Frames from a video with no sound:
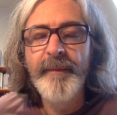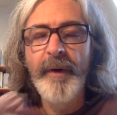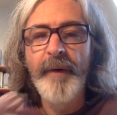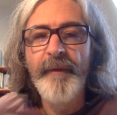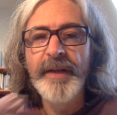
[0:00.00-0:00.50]

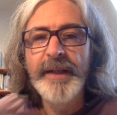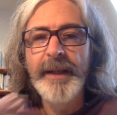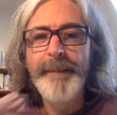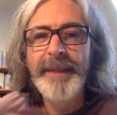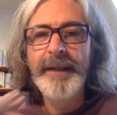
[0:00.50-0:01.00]
offers
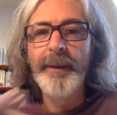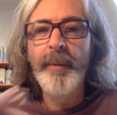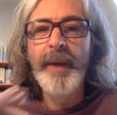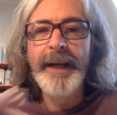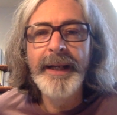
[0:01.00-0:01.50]
a middle
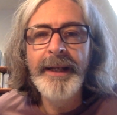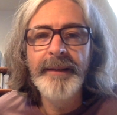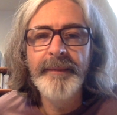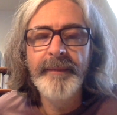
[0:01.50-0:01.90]
way.